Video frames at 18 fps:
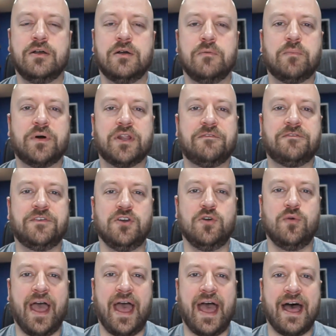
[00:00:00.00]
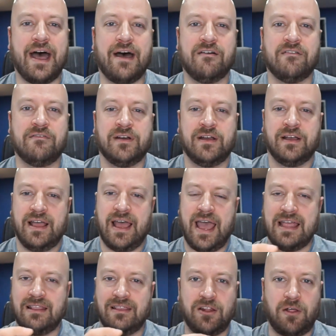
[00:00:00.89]
But if you have
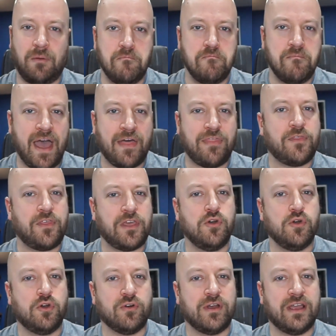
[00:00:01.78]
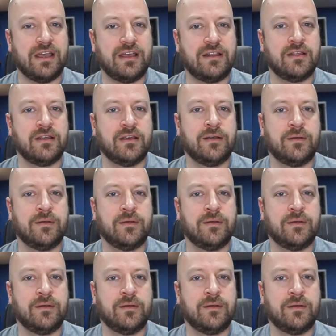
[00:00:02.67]
a little method that you created